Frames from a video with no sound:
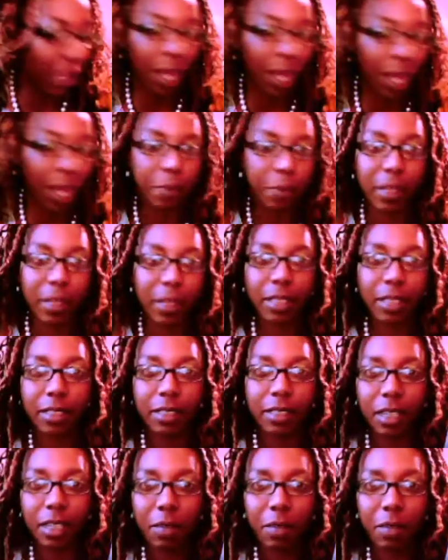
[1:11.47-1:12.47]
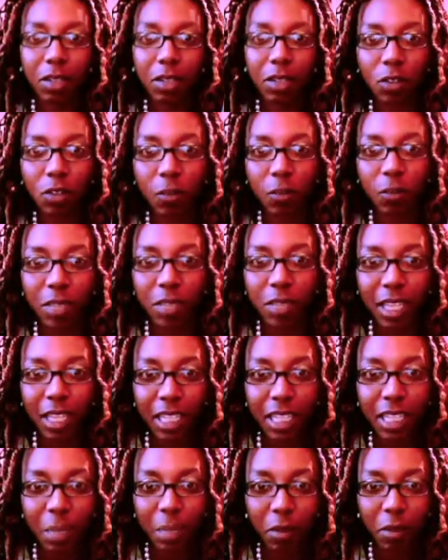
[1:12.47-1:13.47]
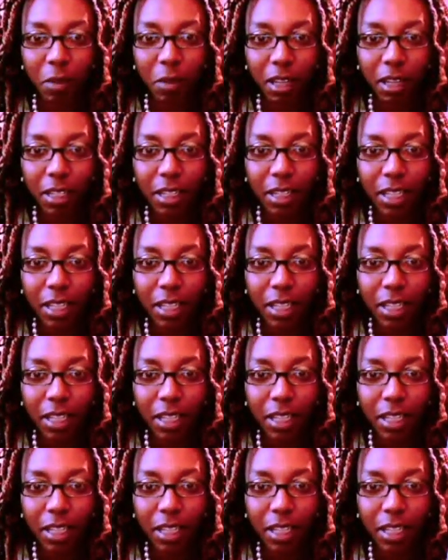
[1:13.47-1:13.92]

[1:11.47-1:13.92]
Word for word: Appel. I'm not sure if I'm saying the name right.